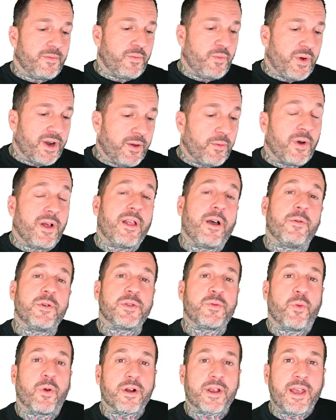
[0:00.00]
while I
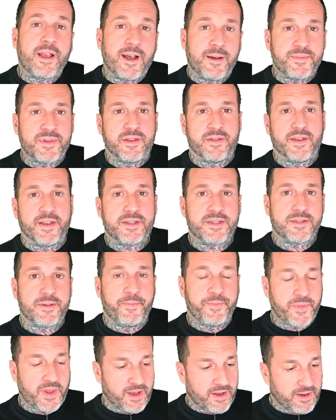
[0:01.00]
was working up to this,
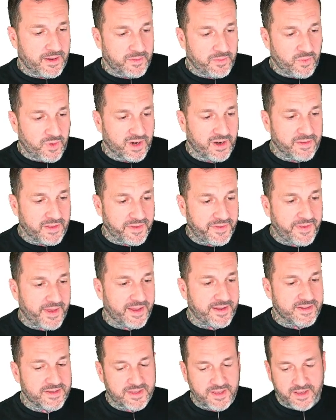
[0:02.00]
um, one of the
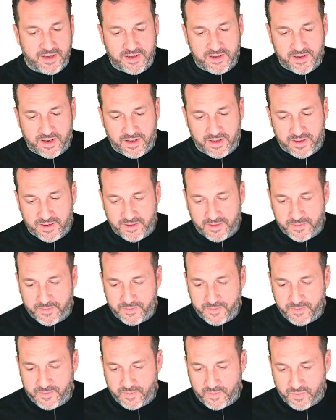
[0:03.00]
things that uh,
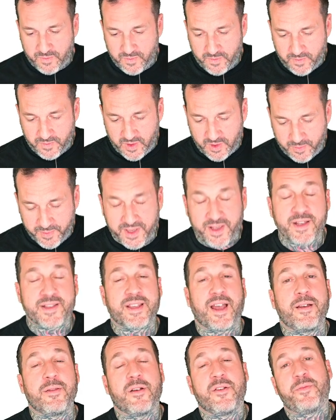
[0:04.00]
you know,
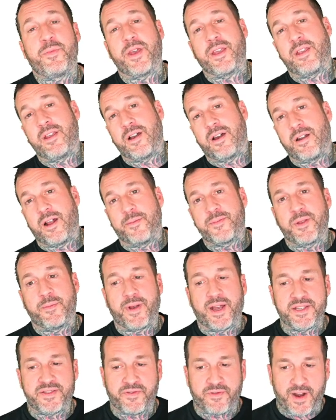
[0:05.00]
because I love picking on
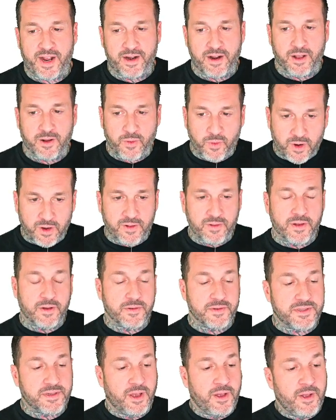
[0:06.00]
optimized for ad hoc
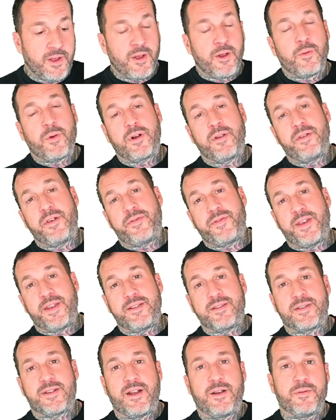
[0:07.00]
workloads, one of the
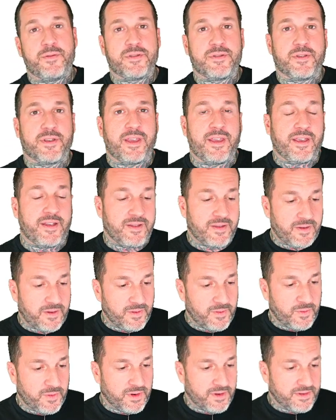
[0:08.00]
things that I was looking
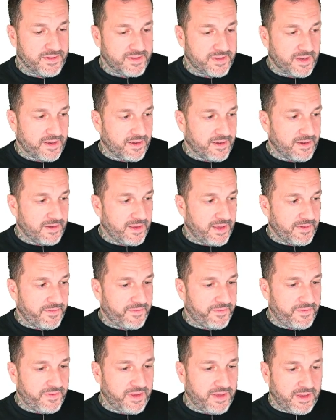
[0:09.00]
into was uh,
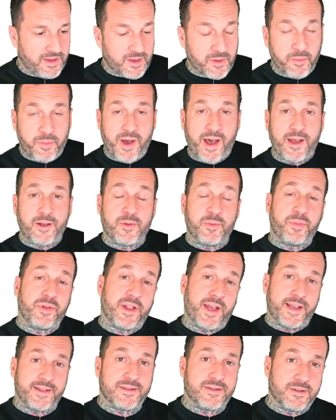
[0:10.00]
if the compiled
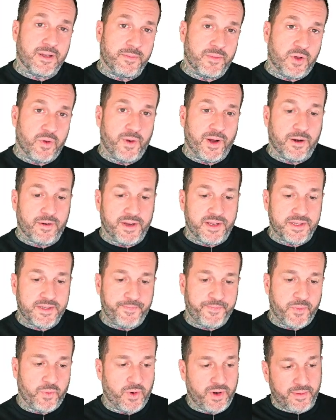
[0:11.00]
plan stub
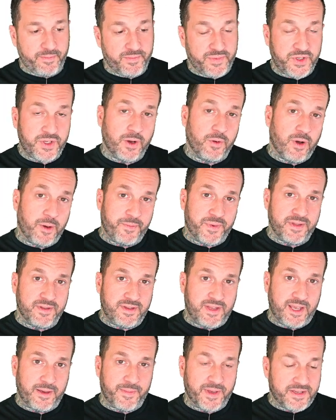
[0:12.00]
queries would show up
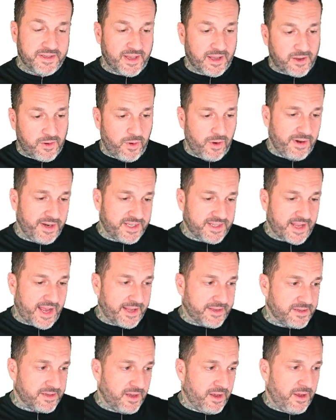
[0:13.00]
in DM exec query
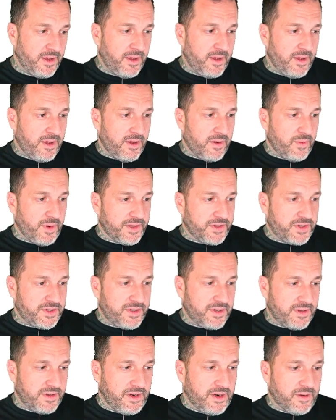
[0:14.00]
stats,
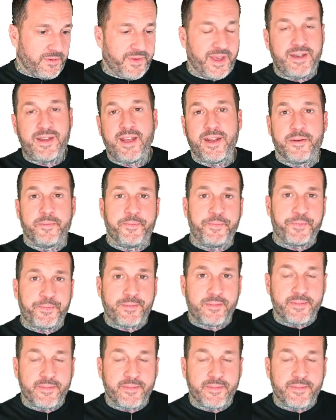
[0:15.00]
which, you know, they did